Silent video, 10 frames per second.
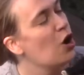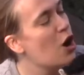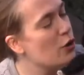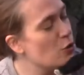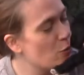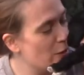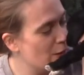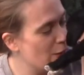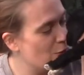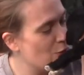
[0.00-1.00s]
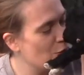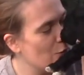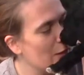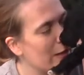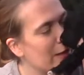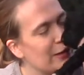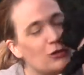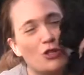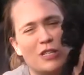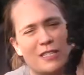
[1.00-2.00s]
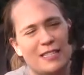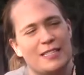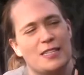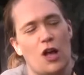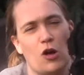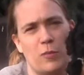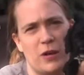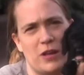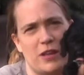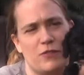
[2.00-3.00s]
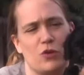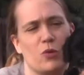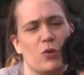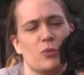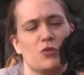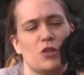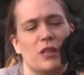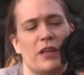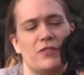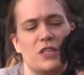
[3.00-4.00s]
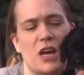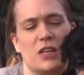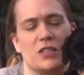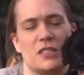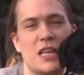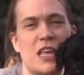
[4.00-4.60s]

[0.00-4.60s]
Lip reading: Are you really curly? She's the snuggle bunny of the group. She loves cuddles.